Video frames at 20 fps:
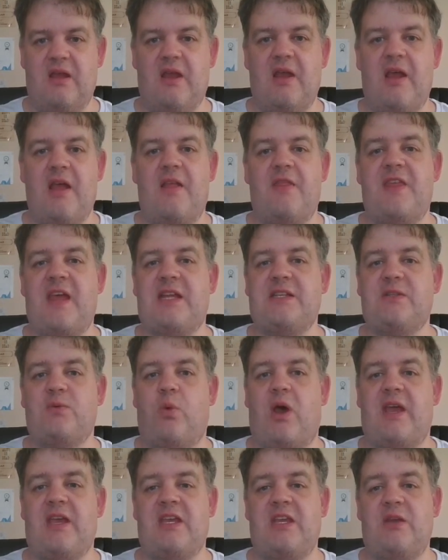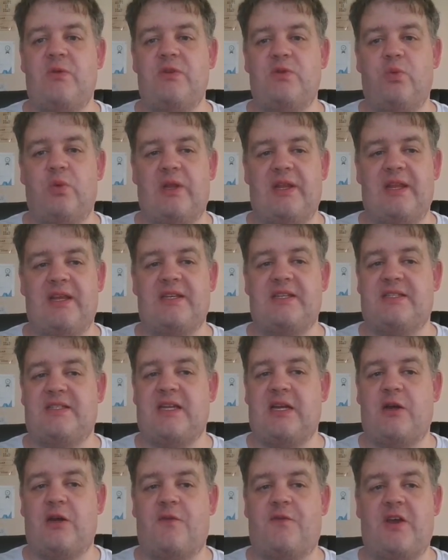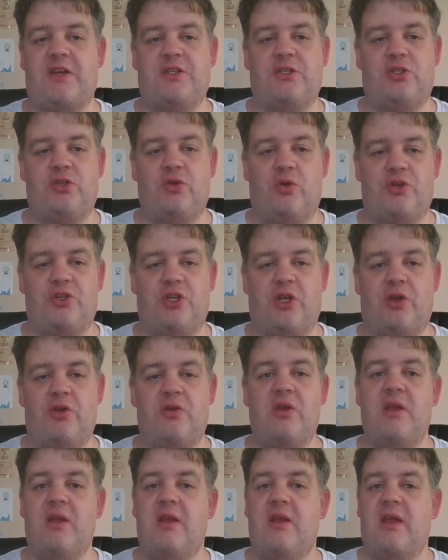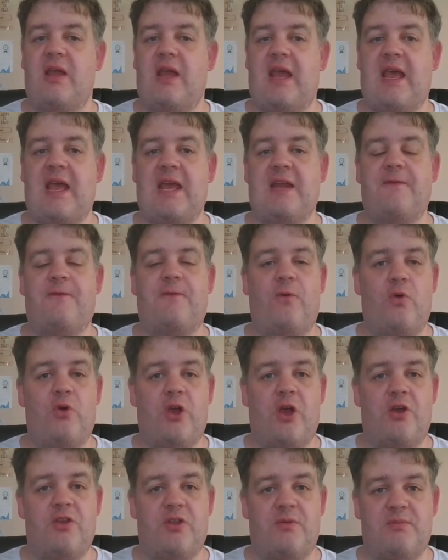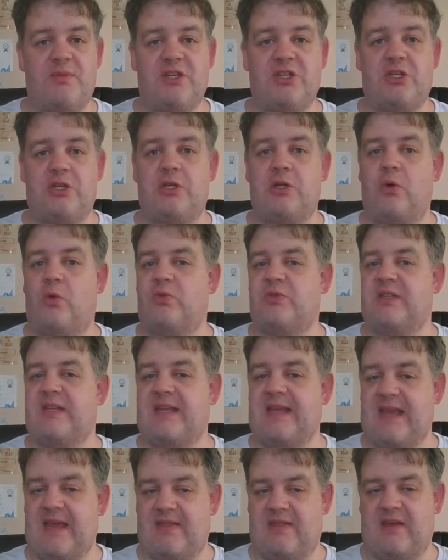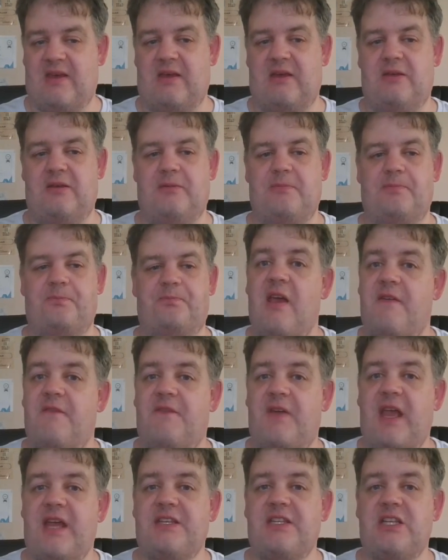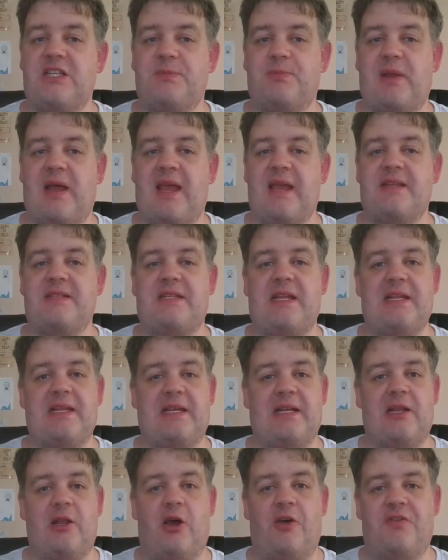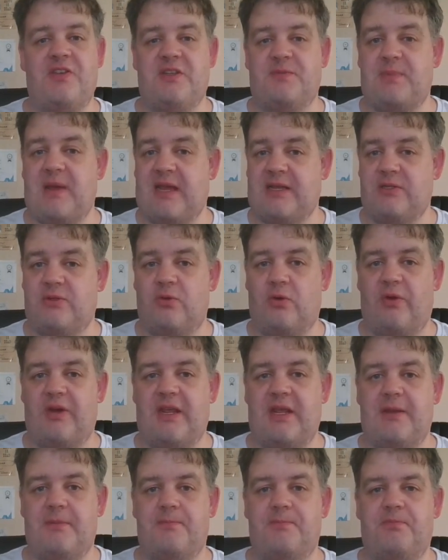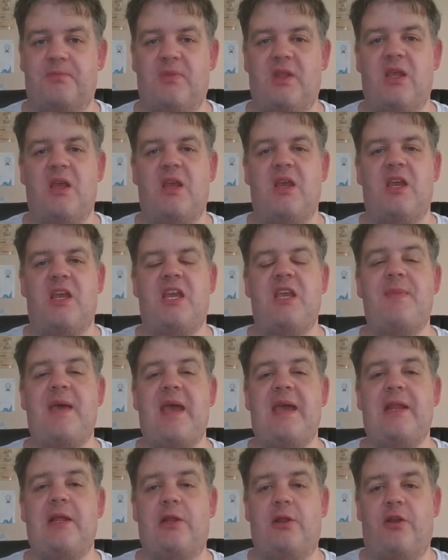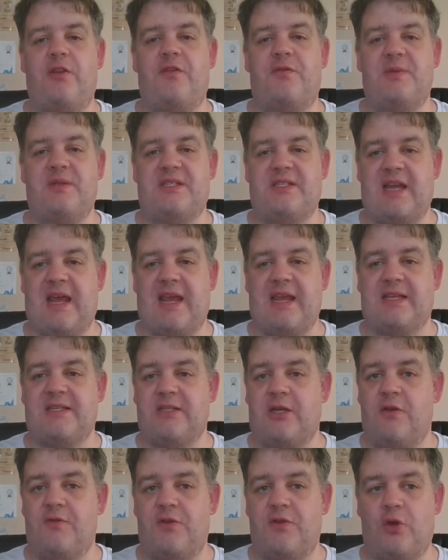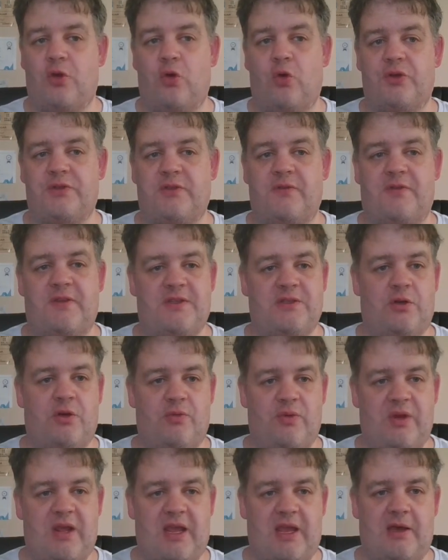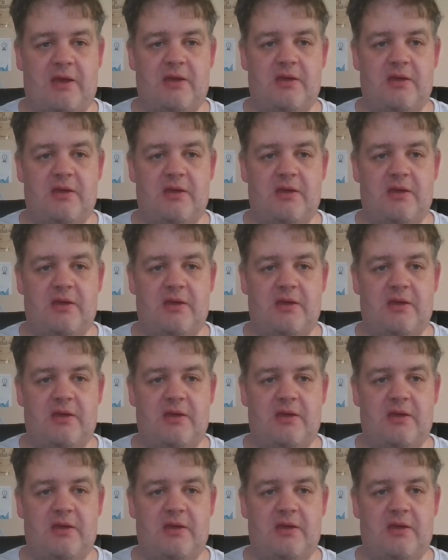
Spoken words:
That's why he was willing to sacrifice Georgiou and forego the mission altogether. Vance explains a little of his backstory. He made a lot of mistakes over the course of his career.